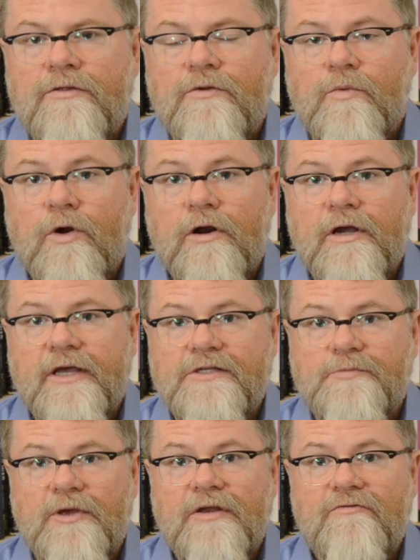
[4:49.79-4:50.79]
The work
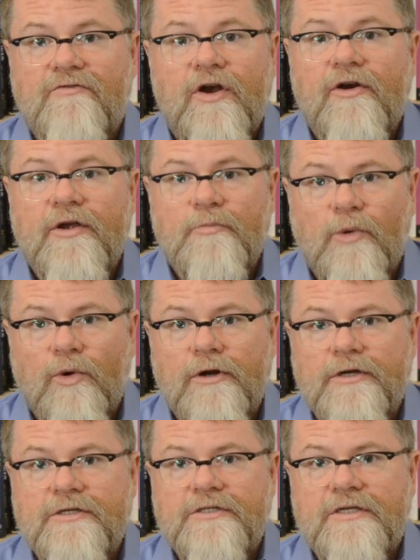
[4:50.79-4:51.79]
has been very
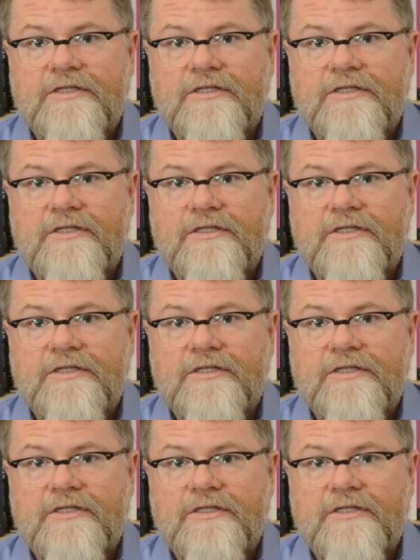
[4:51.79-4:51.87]
important.